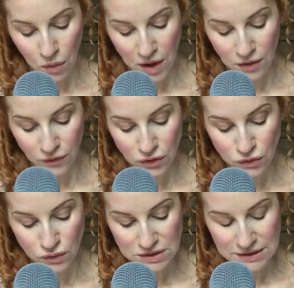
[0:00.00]
one of her
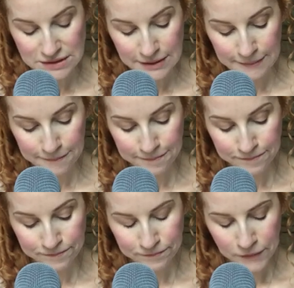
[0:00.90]
daughters.
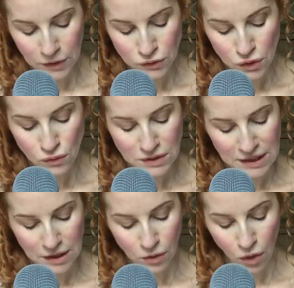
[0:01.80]
"Don't
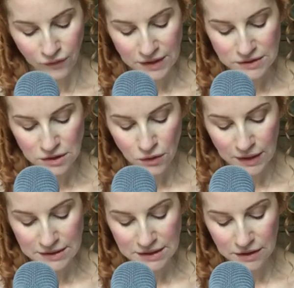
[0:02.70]
keep coughing so,
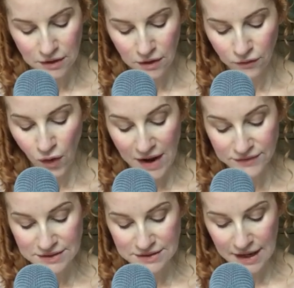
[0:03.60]
Kitty, for
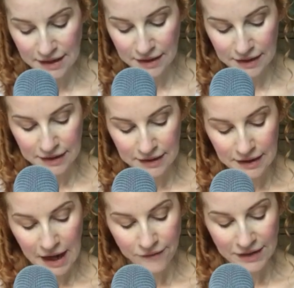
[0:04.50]
heaven's sake,
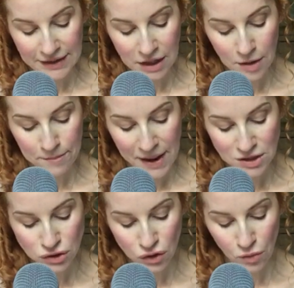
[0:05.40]
have a little
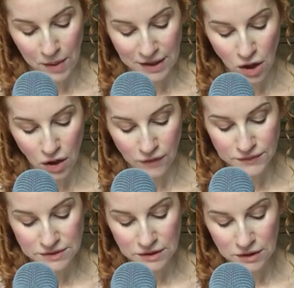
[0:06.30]
compassion on my
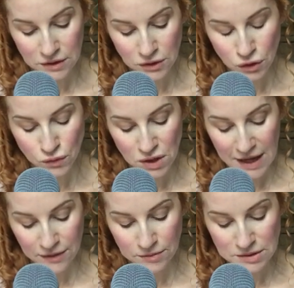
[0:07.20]
nerves. You
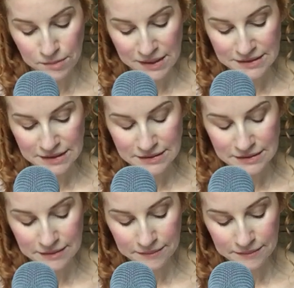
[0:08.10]
tear them to pieces."